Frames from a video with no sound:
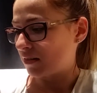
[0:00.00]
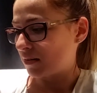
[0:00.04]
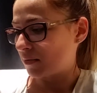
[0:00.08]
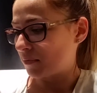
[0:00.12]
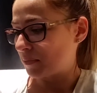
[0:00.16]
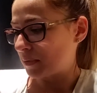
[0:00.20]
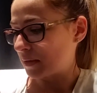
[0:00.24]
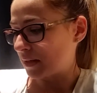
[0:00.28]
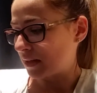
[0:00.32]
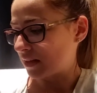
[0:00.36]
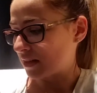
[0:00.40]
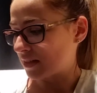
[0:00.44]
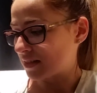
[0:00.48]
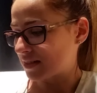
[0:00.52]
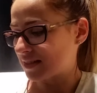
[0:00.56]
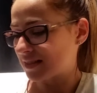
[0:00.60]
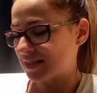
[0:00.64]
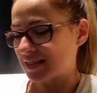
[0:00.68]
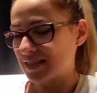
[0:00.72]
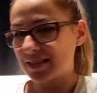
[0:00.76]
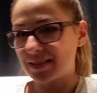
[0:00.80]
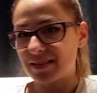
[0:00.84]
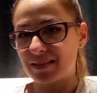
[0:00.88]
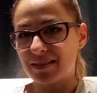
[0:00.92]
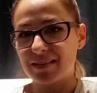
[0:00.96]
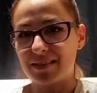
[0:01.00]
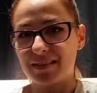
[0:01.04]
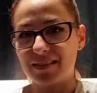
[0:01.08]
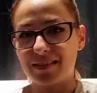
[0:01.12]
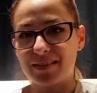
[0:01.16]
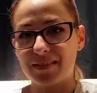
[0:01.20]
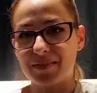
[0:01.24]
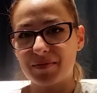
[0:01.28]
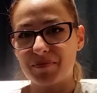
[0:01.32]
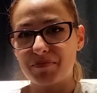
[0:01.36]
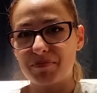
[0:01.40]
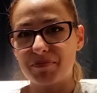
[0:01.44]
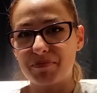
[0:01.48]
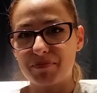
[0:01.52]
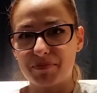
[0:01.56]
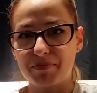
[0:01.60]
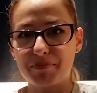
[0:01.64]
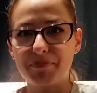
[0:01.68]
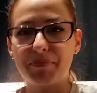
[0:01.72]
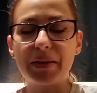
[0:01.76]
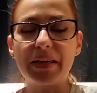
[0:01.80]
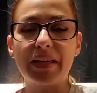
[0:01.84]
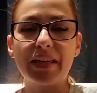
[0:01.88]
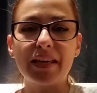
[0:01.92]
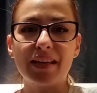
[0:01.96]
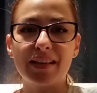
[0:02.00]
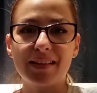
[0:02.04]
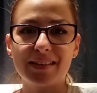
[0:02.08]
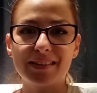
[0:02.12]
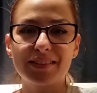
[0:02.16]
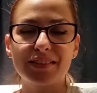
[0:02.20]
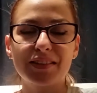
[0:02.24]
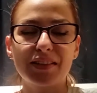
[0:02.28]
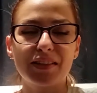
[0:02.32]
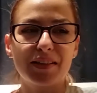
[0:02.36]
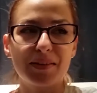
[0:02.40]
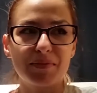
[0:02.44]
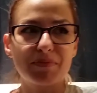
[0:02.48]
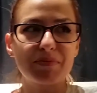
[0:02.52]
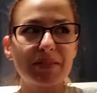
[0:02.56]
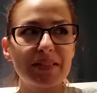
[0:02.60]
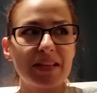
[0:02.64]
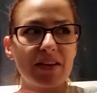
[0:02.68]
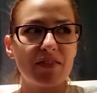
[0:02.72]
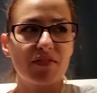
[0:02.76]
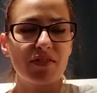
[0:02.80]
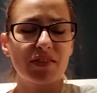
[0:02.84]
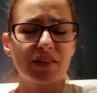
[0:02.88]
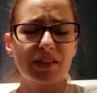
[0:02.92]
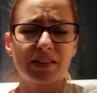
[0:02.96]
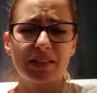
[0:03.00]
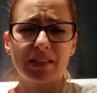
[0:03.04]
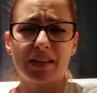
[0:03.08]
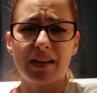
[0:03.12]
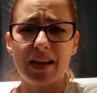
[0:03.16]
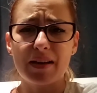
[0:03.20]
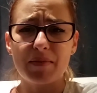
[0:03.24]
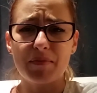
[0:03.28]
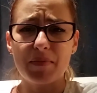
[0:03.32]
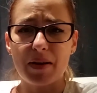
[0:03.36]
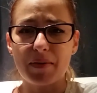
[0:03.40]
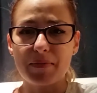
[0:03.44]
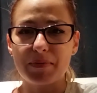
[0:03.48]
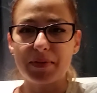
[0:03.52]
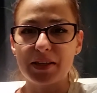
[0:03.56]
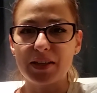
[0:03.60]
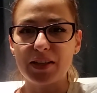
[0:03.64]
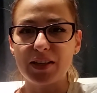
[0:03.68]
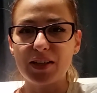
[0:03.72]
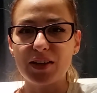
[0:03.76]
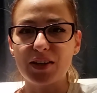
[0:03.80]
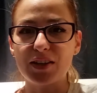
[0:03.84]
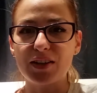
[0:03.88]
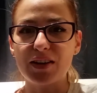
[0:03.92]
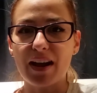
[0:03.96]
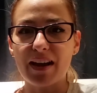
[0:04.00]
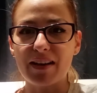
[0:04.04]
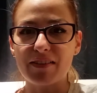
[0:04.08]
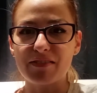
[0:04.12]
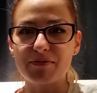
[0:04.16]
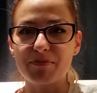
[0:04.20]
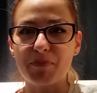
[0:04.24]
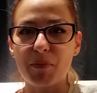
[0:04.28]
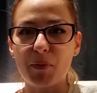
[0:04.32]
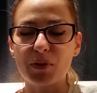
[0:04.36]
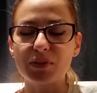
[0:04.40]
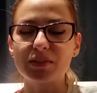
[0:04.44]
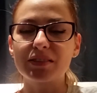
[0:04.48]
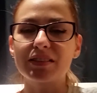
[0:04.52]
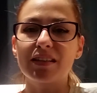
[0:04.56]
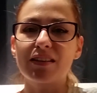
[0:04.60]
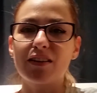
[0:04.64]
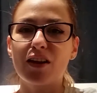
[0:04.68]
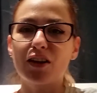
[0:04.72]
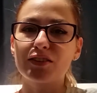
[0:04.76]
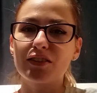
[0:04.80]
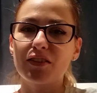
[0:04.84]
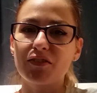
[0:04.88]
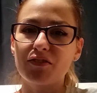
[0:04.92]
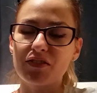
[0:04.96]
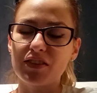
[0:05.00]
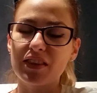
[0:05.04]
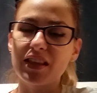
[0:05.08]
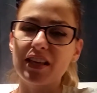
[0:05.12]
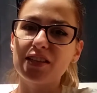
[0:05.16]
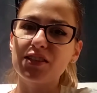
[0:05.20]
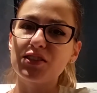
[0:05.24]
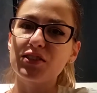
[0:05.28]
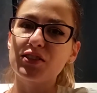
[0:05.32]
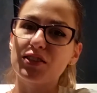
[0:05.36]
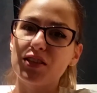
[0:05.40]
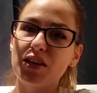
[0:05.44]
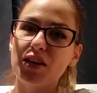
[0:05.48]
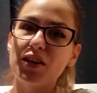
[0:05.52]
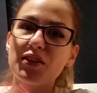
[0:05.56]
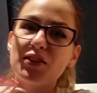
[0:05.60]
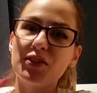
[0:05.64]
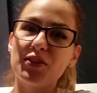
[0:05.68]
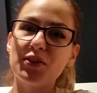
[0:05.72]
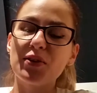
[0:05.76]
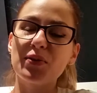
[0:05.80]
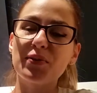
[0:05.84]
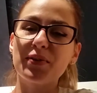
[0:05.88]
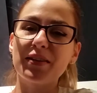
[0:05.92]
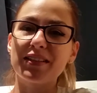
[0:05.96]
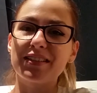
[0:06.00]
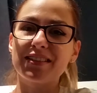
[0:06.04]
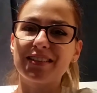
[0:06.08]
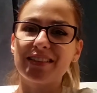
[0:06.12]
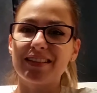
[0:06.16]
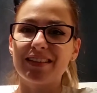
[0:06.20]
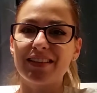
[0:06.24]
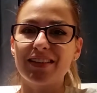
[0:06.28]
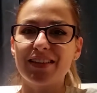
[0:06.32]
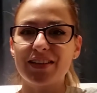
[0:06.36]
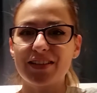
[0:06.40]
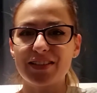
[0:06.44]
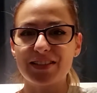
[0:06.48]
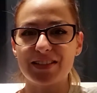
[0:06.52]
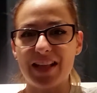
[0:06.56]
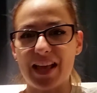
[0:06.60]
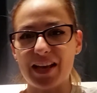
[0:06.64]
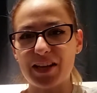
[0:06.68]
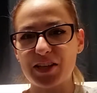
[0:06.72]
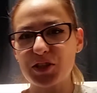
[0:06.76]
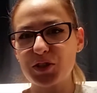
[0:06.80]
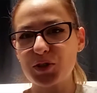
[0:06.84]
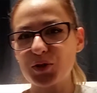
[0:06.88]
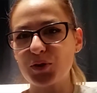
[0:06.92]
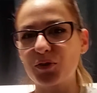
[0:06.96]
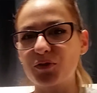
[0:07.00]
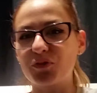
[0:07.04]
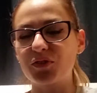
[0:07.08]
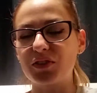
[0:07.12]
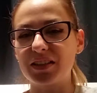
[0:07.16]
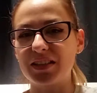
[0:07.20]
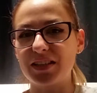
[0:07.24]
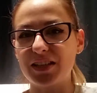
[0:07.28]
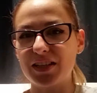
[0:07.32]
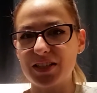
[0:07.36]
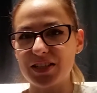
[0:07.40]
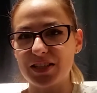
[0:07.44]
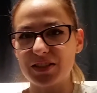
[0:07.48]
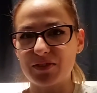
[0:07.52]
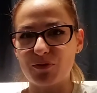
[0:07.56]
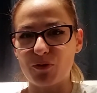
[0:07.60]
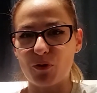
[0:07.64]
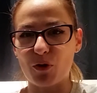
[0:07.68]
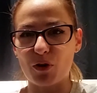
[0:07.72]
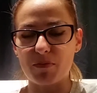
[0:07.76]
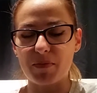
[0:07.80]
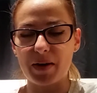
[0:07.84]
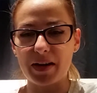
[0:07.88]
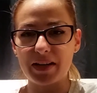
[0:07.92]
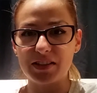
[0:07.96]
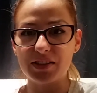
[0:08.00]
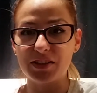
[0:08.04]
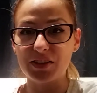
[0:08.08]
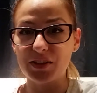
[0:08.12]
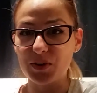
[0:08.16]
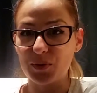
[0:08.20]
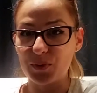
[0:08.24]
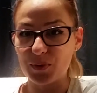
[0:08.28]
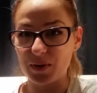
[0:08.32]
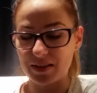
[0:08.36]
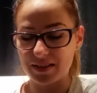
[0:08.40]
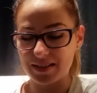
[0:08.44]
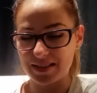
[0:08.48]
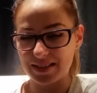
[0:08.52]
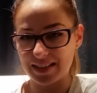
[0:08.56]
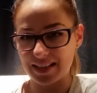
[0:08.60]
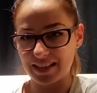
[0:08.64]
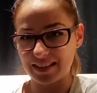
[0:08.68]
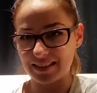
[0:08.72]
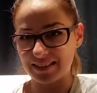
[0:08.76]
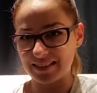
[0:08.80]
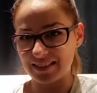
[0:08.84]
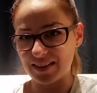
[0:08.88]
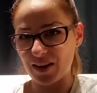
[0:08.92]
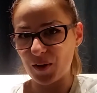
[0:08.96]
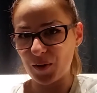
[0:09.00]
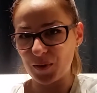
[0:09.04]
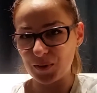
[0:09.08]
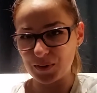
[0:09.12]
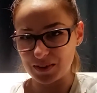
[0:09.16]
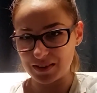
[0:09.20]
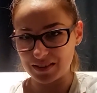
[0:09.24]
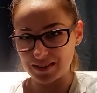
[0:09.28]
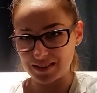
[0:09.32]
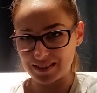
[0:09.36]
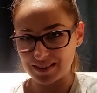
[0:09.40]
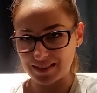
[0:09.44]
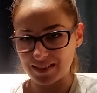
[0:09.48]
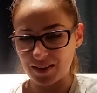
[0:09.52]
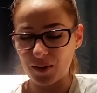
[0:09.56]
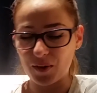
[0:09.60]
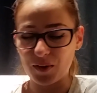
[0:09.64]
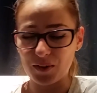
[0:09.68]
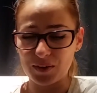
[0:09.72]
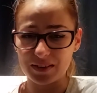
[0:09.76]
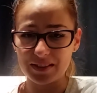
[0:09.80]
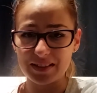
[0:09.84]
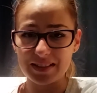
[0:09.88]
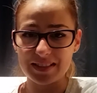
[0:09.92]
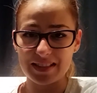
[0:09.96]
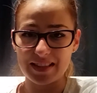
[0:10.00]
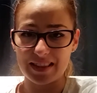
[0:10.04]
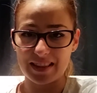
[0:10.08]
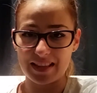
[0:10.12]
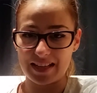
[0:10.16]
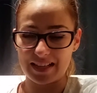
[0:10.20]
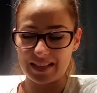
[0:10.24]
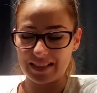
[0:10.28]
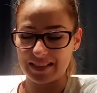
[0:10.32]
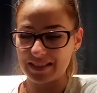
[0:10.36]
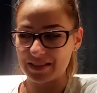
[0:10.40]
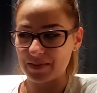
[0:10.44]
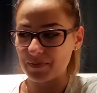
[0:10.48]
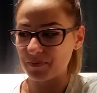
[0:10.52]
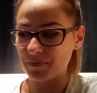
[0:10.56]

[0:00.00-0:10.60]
because being the 7th time I'm here, I've bought a lot of things during the years, like souvenirs for my dear ones and all these things.